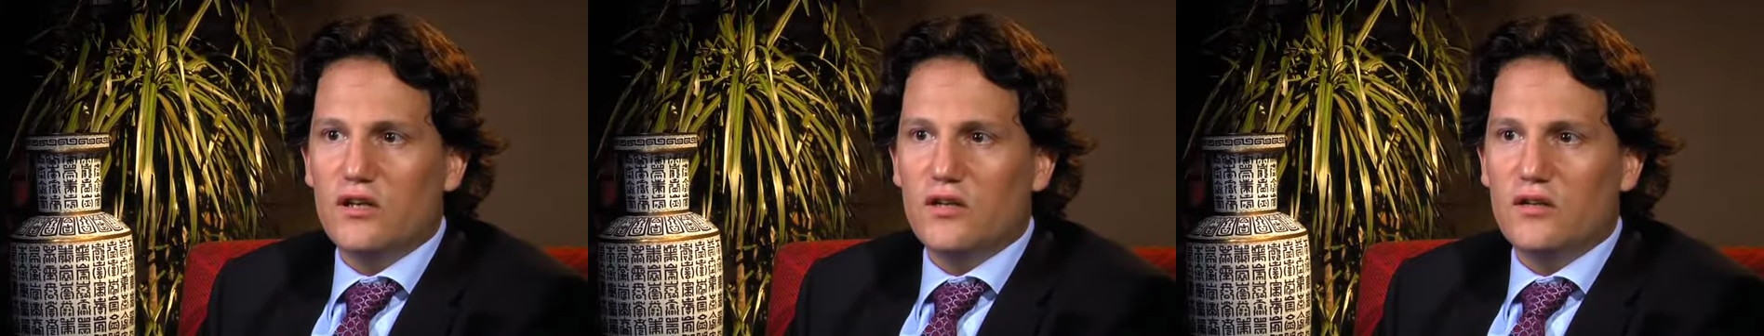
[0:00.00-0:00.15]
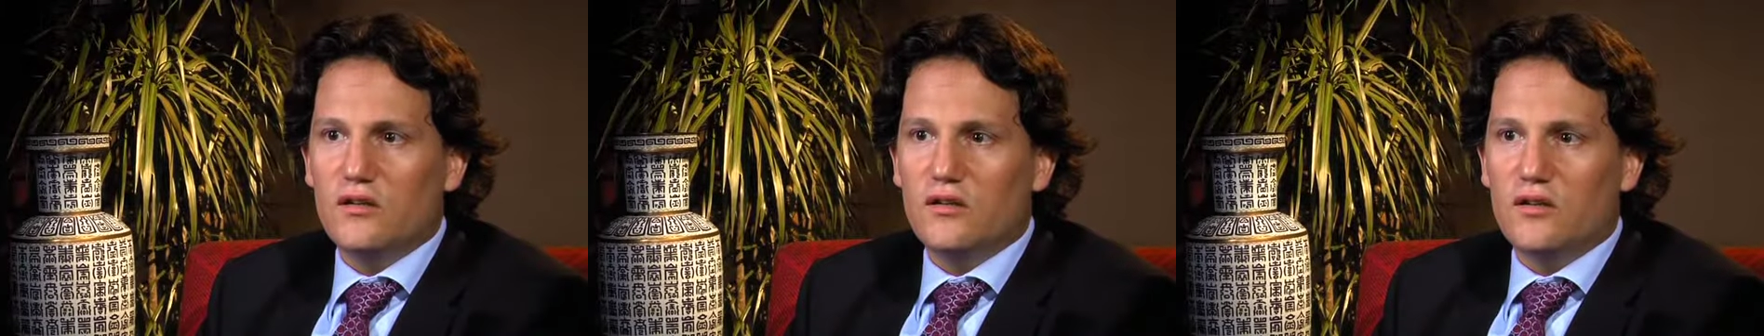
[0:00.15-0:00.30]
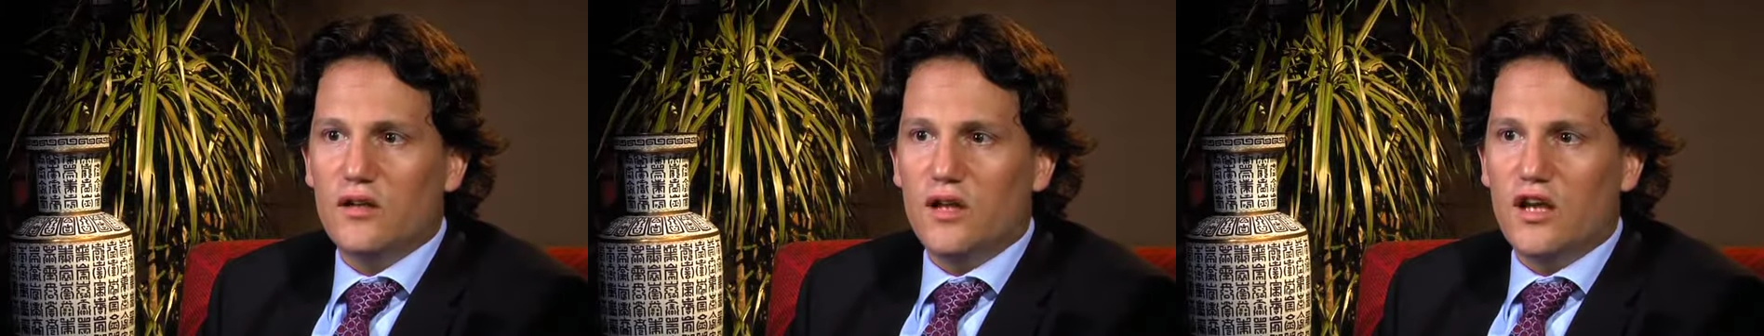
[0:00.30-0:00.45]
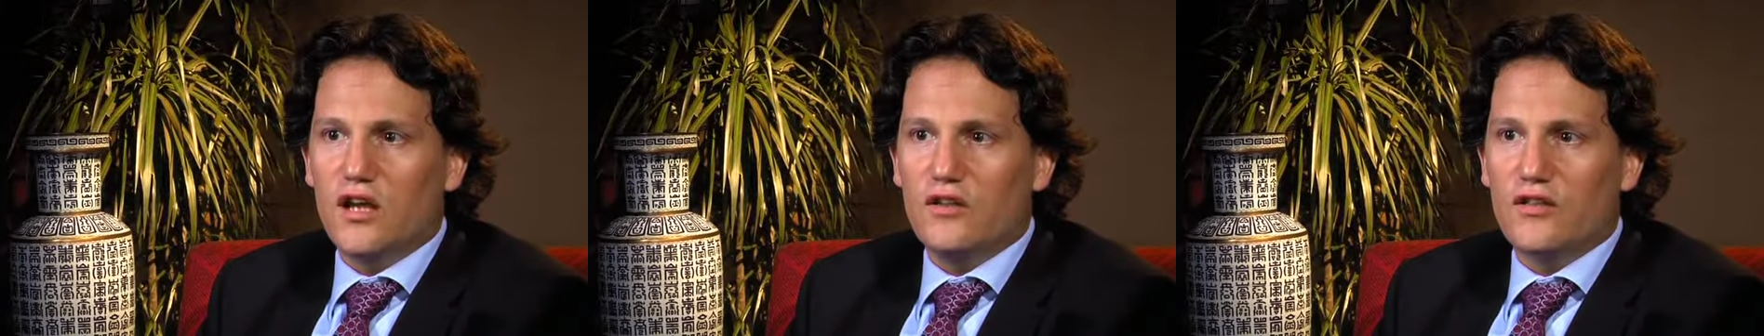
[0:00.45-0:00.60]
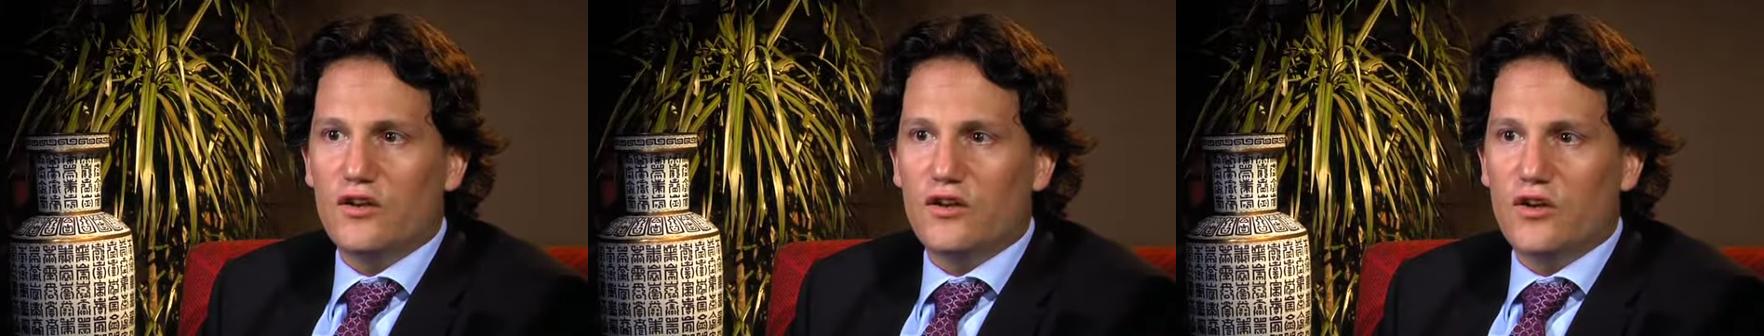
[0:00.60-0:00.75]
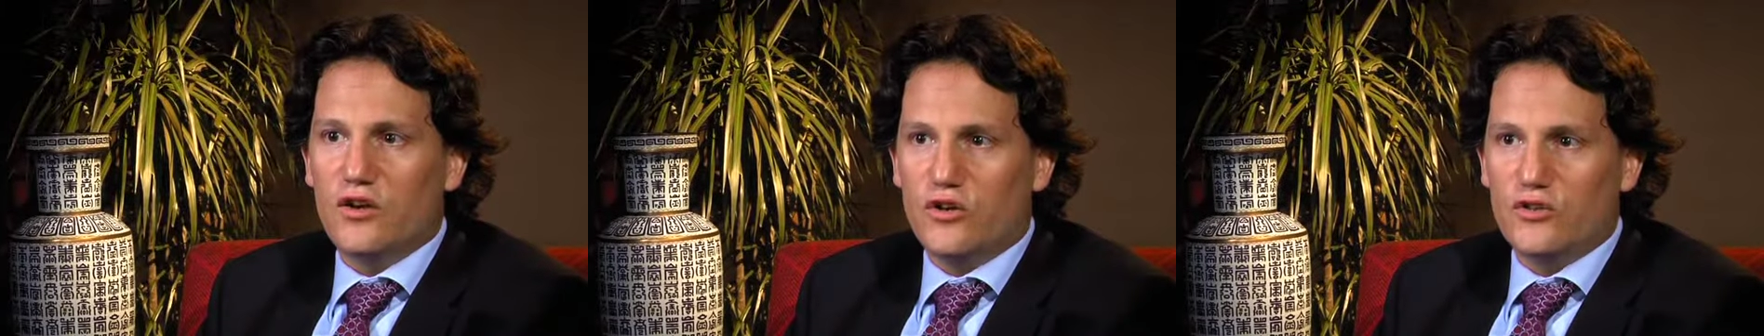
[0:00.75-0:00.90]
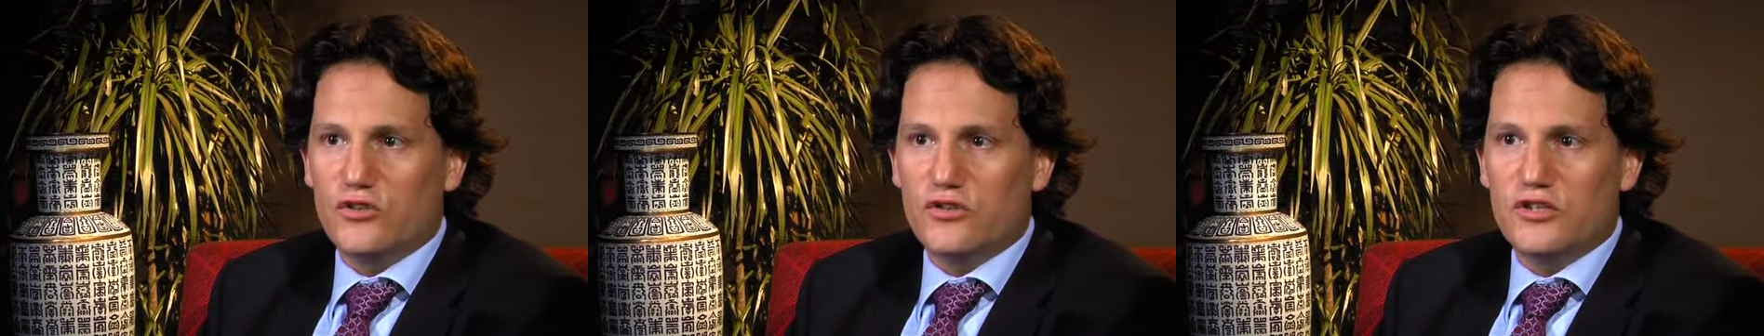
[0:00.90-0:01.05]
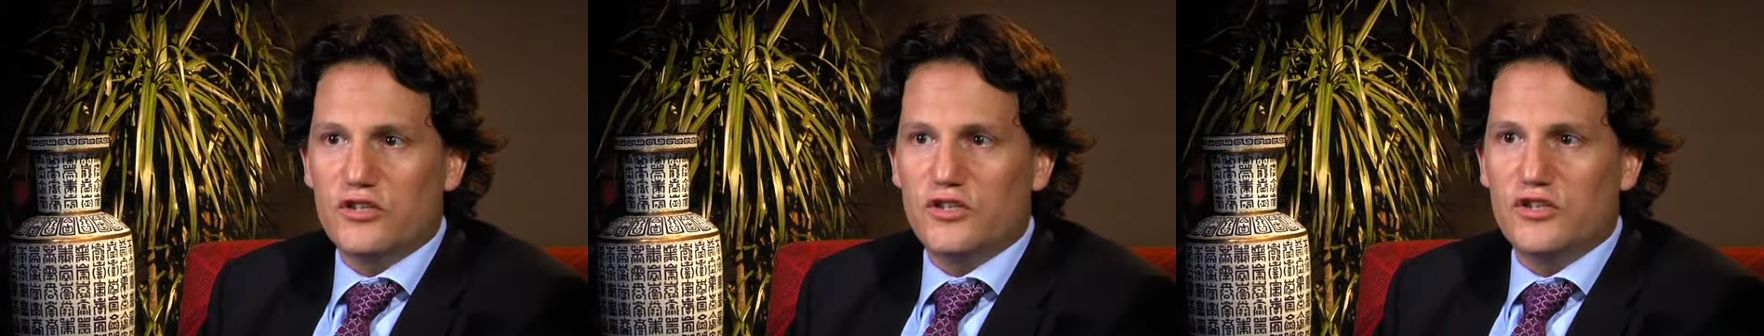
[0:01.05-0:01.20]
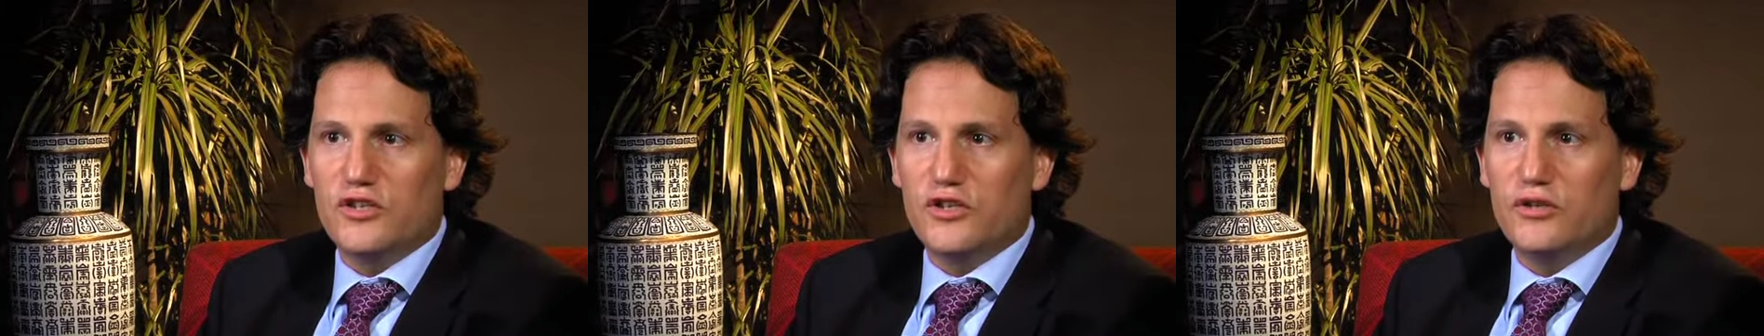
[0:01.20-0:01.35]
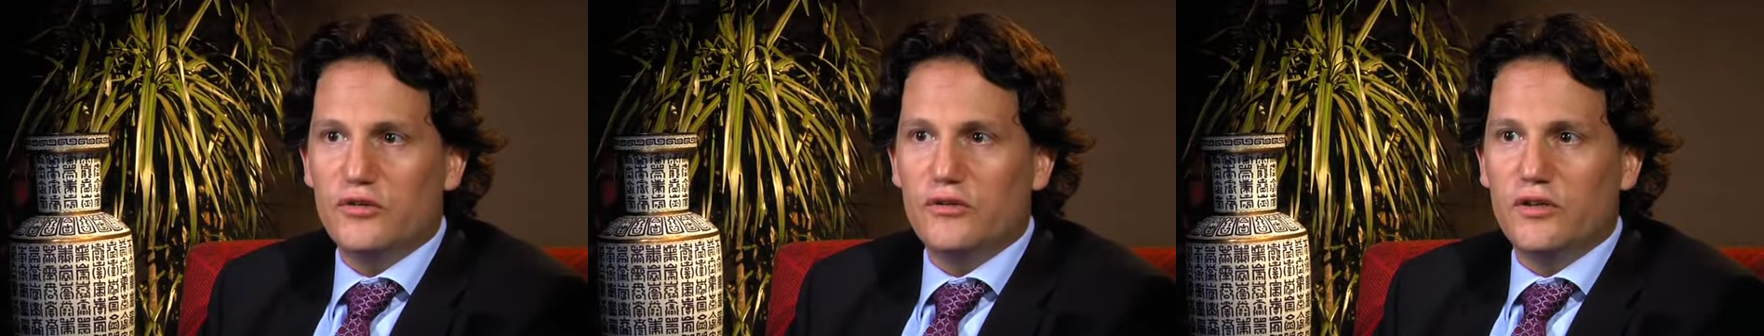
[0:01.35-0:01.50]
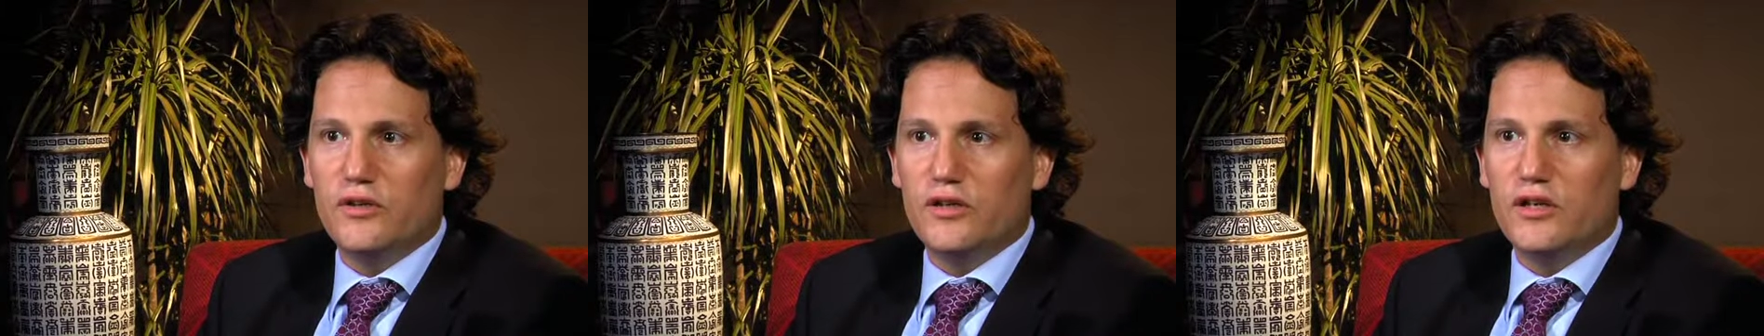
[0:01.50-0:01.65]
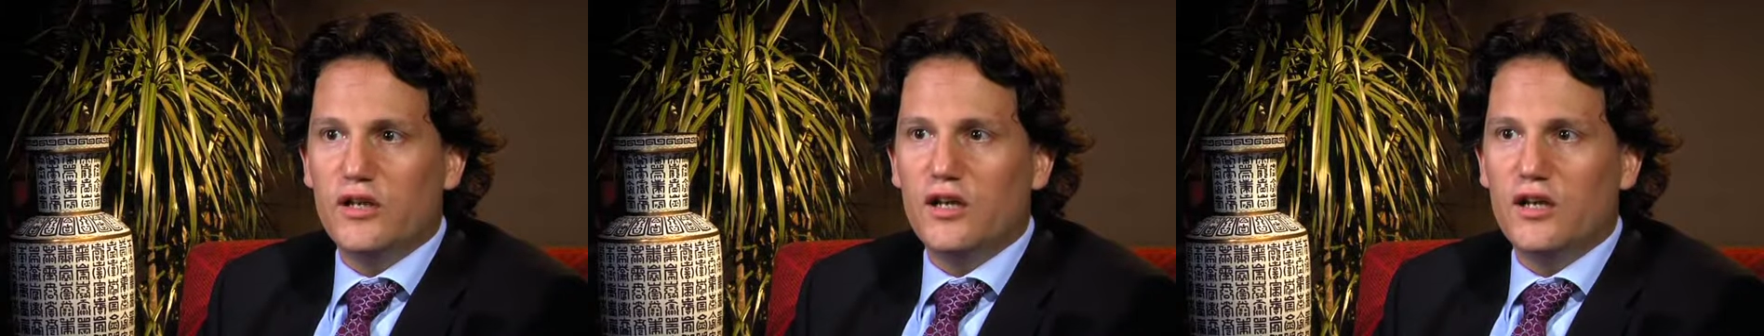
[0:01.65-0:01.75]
at the cost issue,